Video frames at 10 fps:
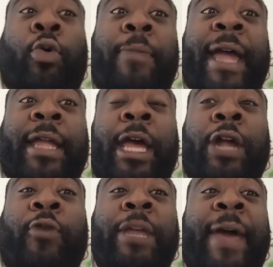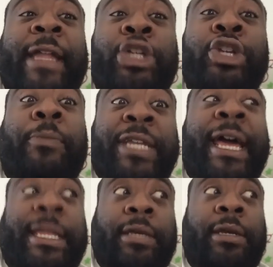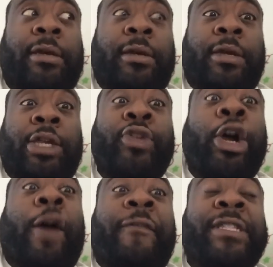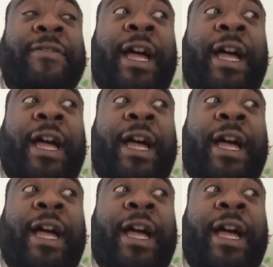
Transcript: and a running back that you need to protect. You need offensive linemen.